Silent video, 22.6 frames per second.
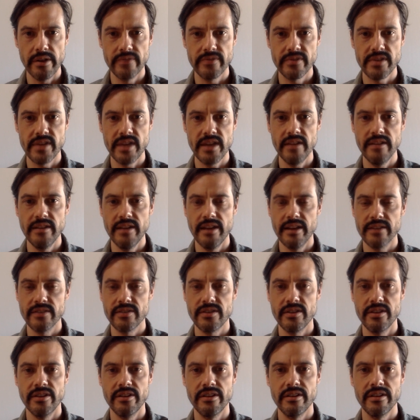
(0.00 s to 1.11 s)
of State next
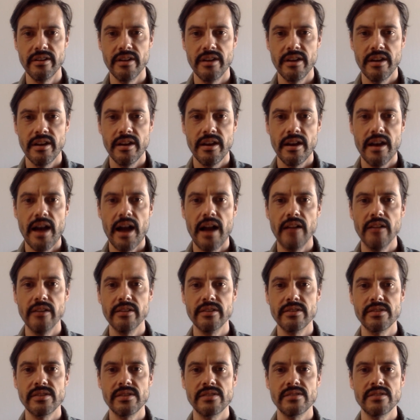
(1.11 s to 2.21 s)
year.
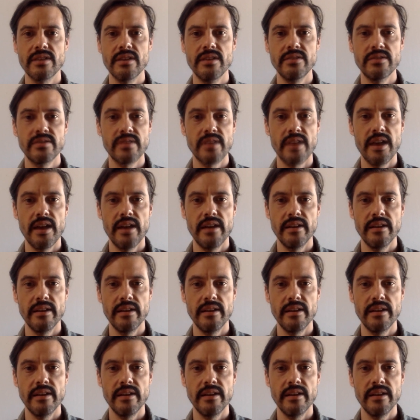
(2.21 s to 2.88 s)
Alex says that